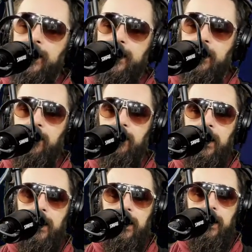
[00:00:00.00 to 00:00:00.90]
so
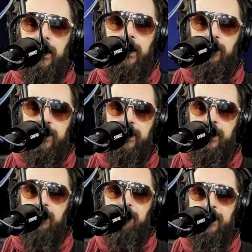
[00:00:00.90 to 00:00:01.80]
it was the
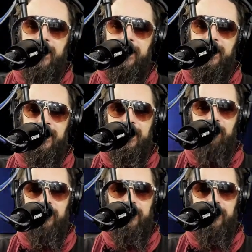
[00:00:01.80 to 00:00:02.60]
cheapest, easiest, and most